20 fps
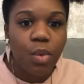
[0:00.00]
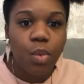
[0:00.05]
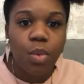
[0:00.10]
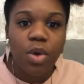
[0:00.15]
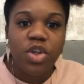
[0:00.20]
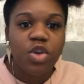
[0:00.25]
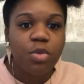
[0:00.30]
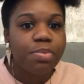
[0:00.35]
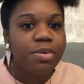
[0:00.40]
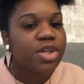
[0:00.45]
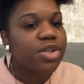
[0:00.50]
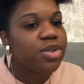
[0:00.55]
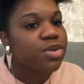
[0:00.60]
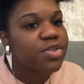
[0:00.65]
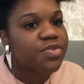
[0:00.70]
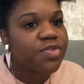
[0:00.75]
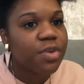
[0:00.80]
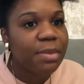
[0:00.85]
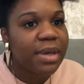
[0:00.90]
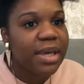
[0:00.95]
Will you
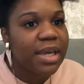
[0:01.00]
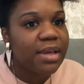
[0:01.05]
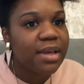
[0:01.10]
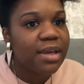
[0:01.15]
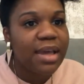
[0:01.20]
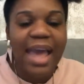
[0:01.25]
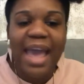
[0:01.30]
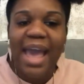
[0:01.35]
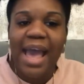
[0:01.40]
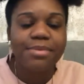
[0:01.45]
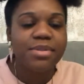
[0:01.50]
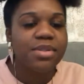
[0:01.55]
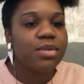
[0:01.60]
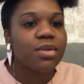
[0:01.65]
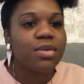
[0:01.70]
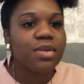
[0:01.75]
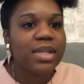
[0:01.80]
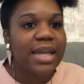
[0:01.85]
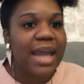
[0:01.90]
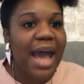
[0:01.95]
produce for me?
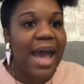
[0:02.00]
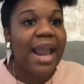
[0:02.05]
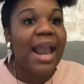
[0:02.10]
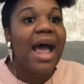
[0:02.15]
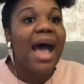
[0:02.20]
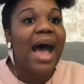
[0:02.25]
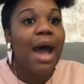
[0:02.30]
Absolutely not.